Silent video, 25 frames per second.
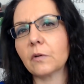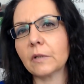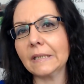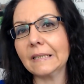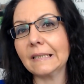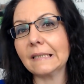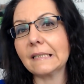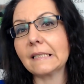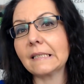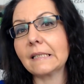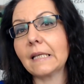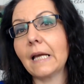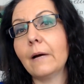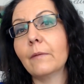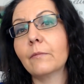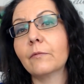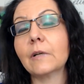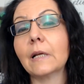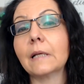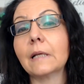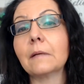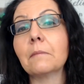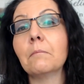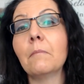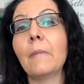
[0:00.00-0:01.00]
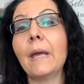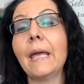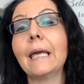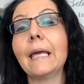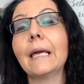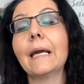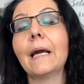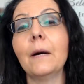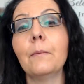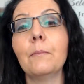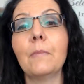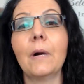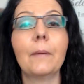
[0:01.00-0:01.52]
the discomfort that may
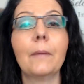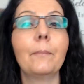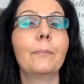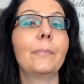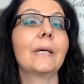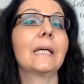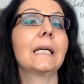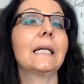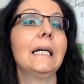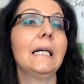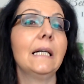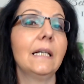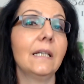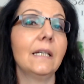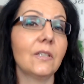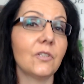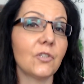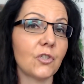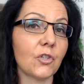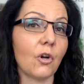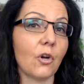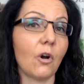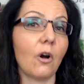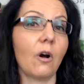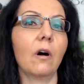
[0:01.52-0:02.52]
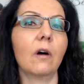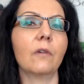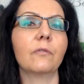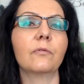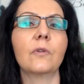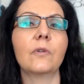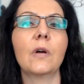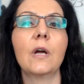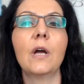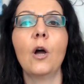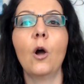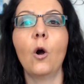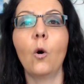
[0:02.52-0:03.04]
come up because of
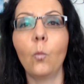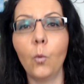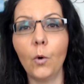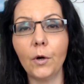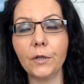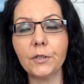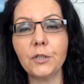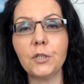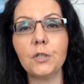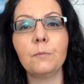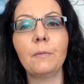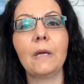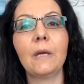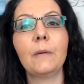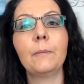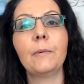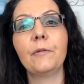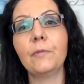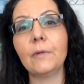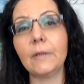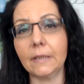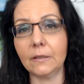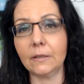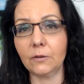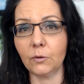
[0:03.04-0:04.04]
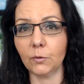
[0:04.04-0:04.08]
what you may be feeling,